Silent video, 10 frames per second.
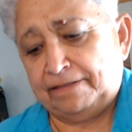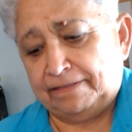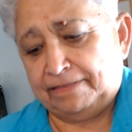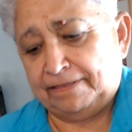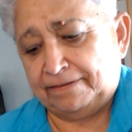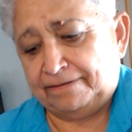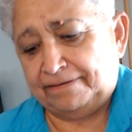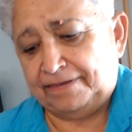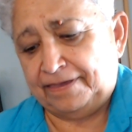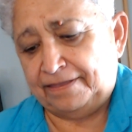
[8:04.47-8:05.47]
the
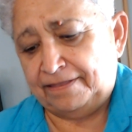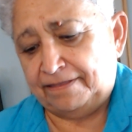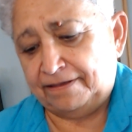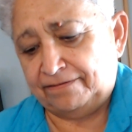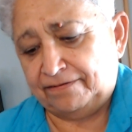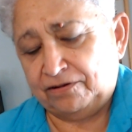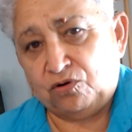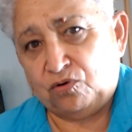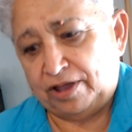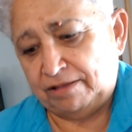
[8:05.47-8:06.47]
skin doesn't
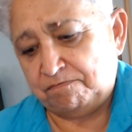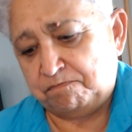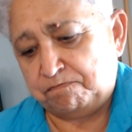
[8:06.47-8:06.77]
quite